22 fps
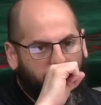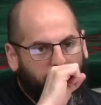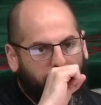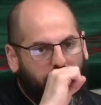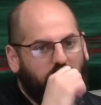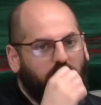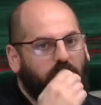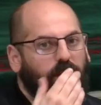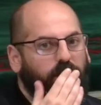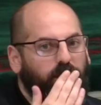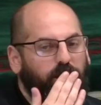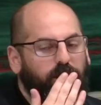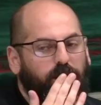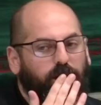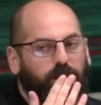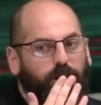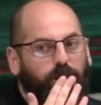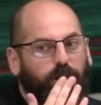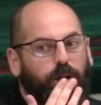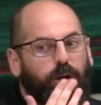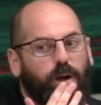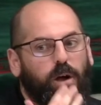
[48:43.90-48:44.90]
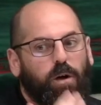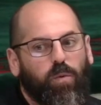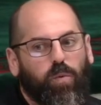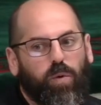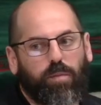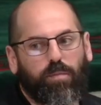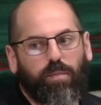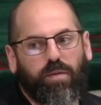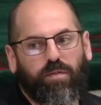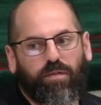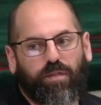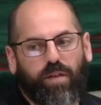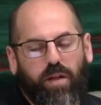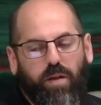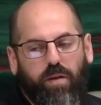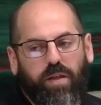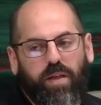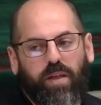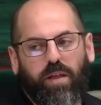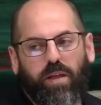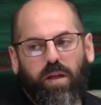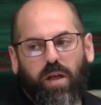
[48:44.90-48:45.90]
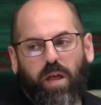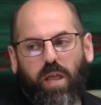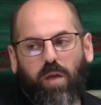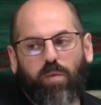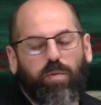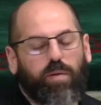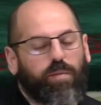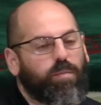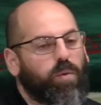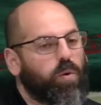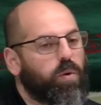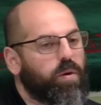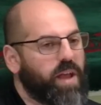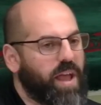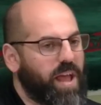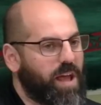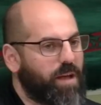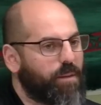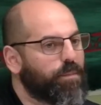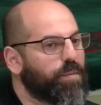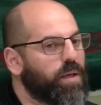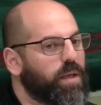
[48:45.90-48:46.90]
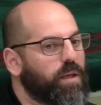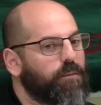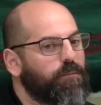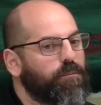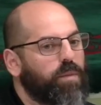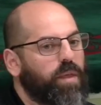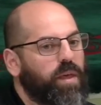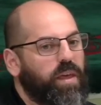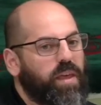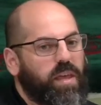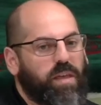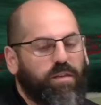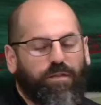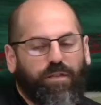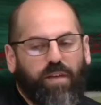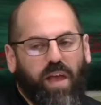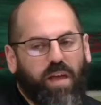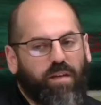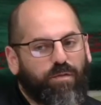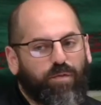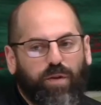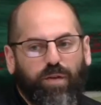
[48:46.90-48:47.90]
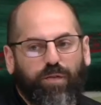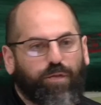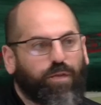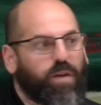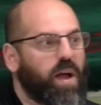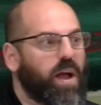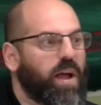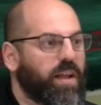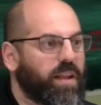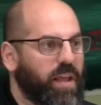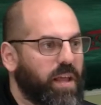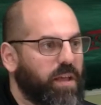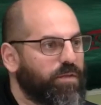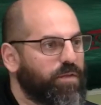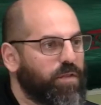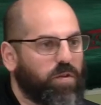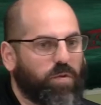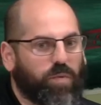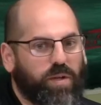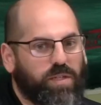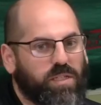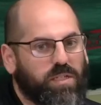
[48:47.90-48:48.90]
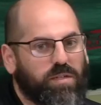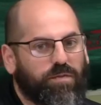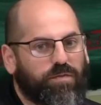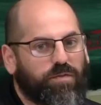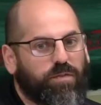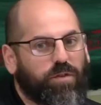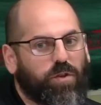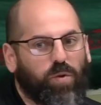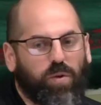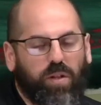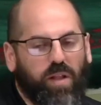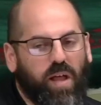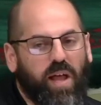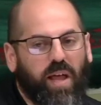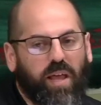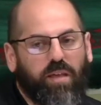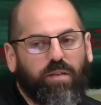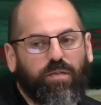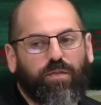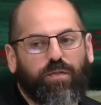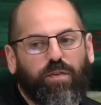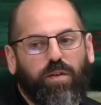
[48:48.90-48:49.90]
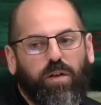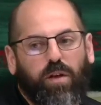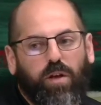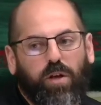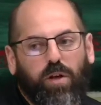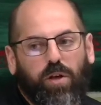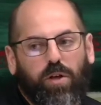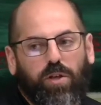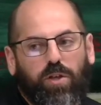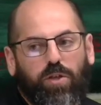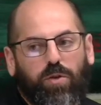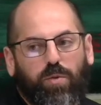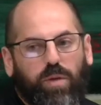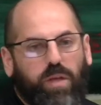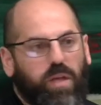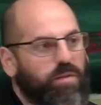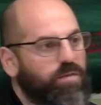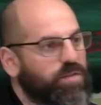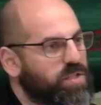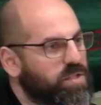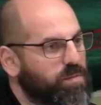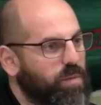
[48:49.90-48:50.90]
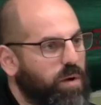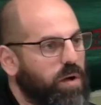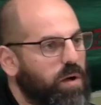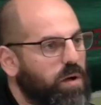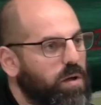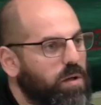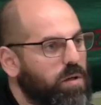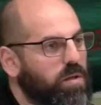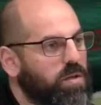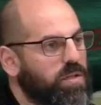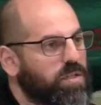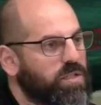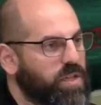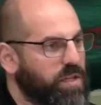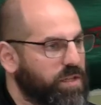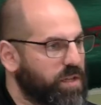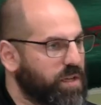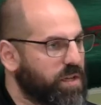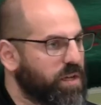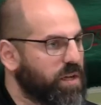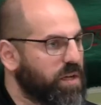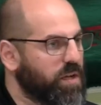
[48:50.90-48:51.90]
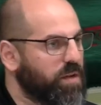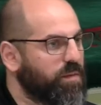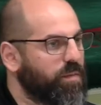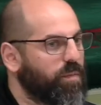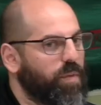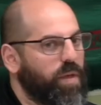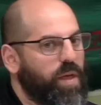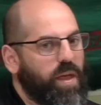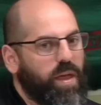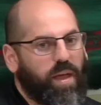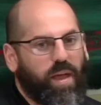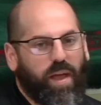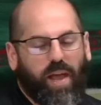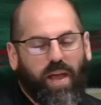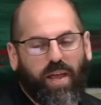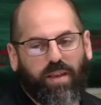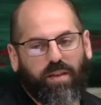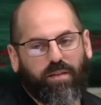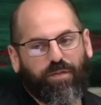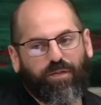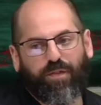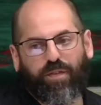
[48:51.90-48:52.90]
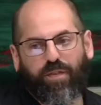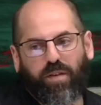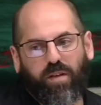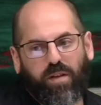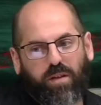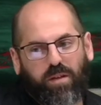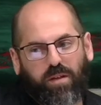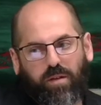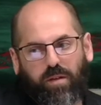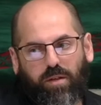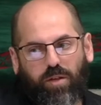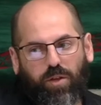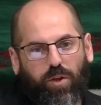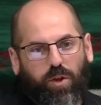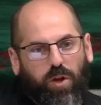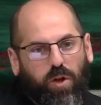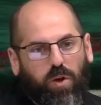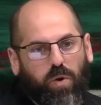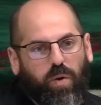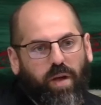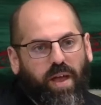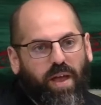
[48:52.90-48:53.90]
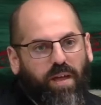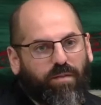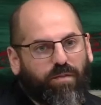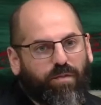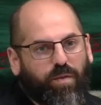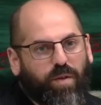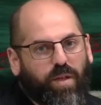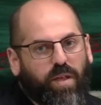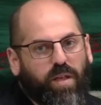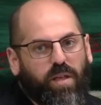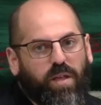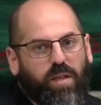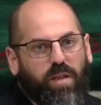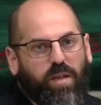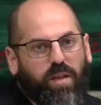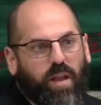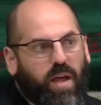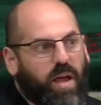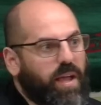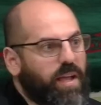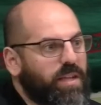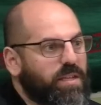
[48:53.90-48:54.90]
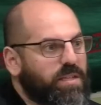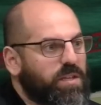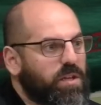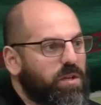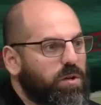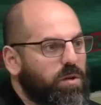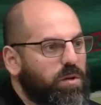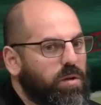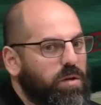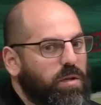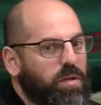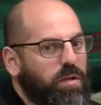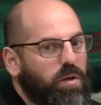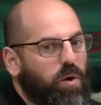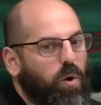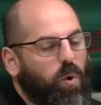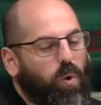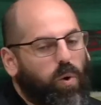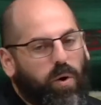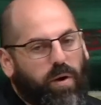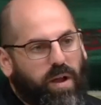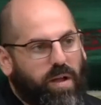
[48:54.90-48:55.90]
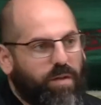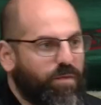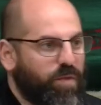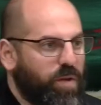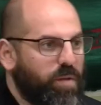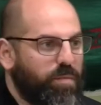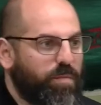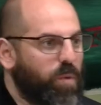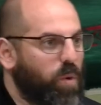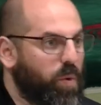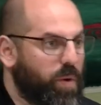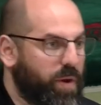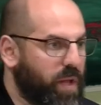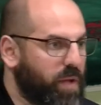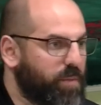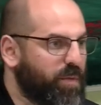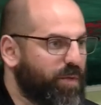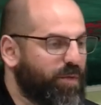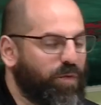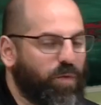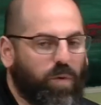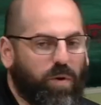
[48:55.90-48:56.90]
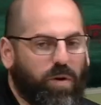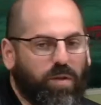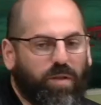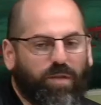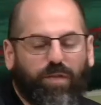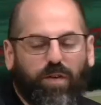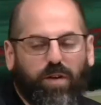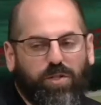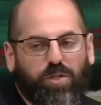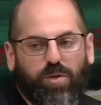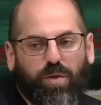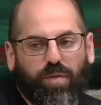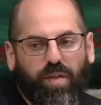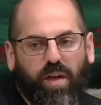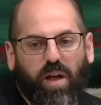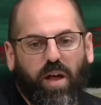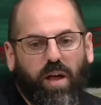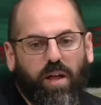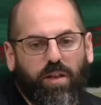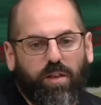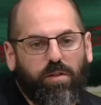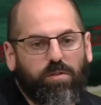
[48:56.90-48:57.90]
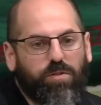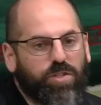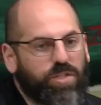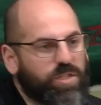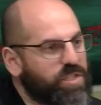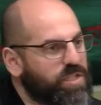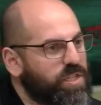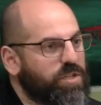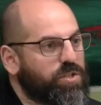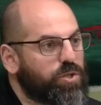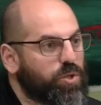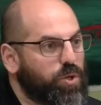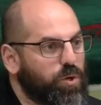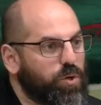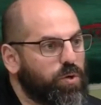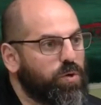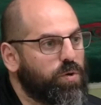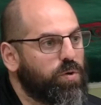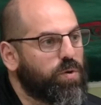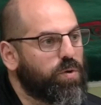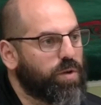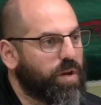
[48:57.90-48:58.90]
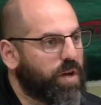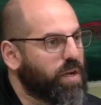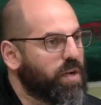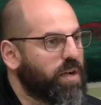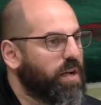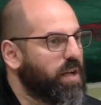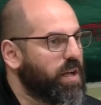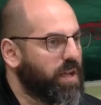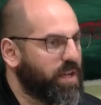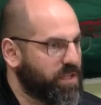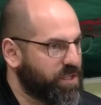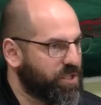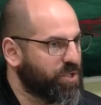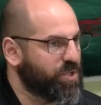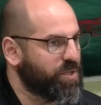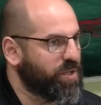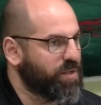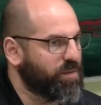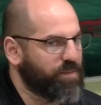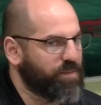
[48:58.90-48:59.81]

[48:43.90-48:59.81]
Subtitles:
I think Allah would be he'd be more happy if every Friday for the rest of your life, you give a small sadaqah. And if, you know, every night or every morning before the Fajr Adhan, you just did two rak'ah extra.